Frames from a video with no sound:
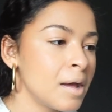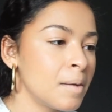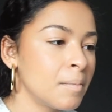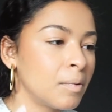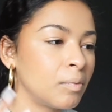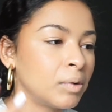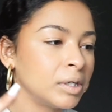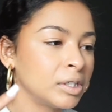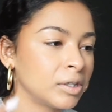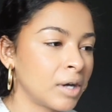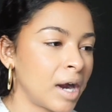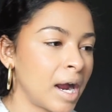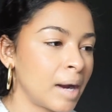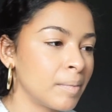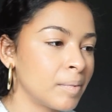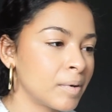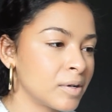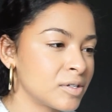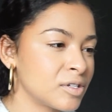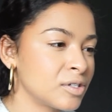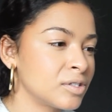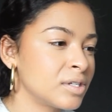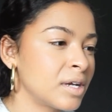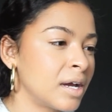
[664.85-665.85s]
When your
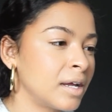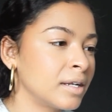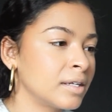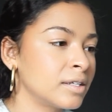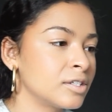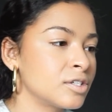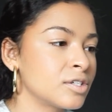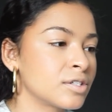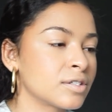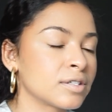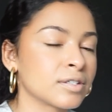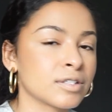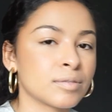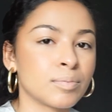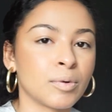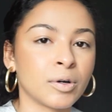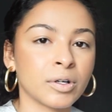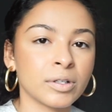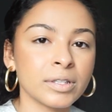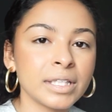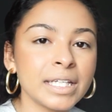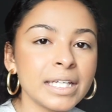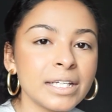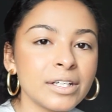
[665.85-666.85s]
eyebrows are done, it just looks more
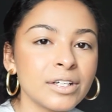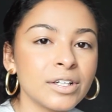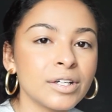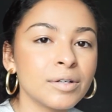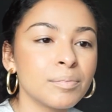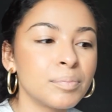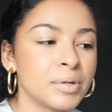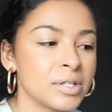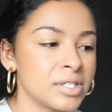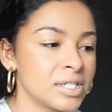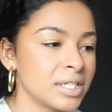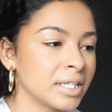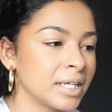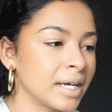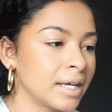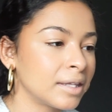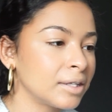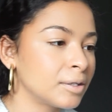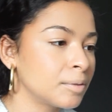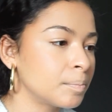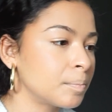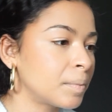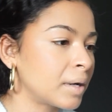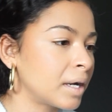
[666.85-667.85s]
cleaner, put
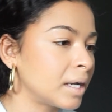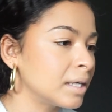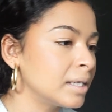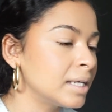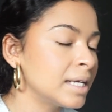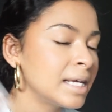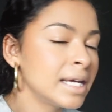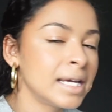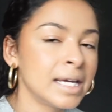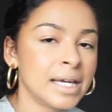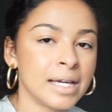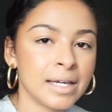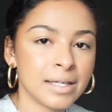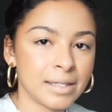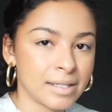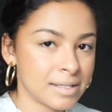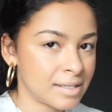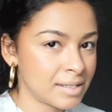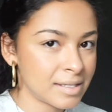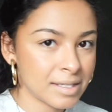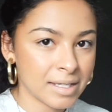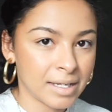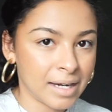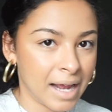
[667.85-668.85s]
together, but
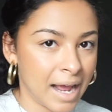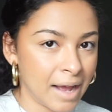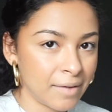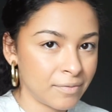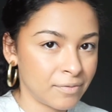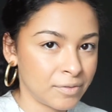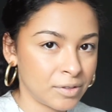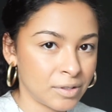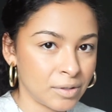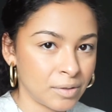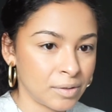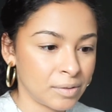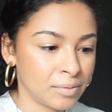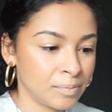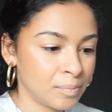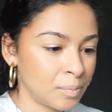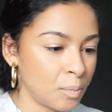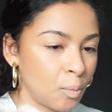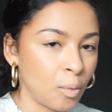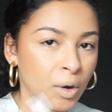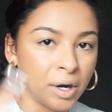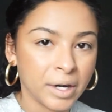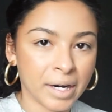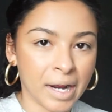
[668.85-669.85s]
this is gonna have to
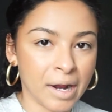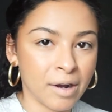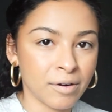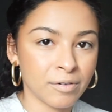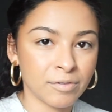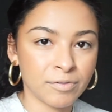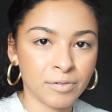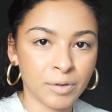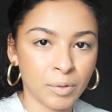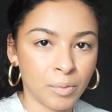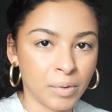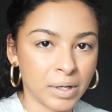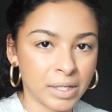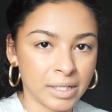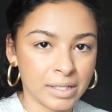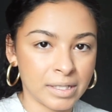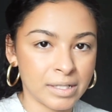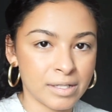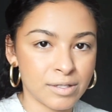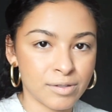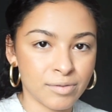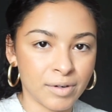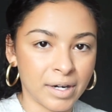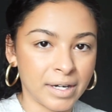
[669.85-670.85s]
work out for what it
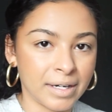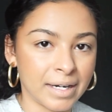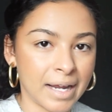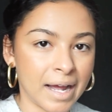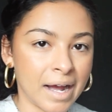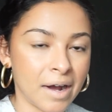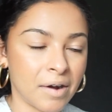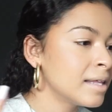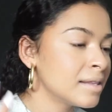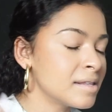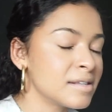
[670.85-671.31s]
is right now.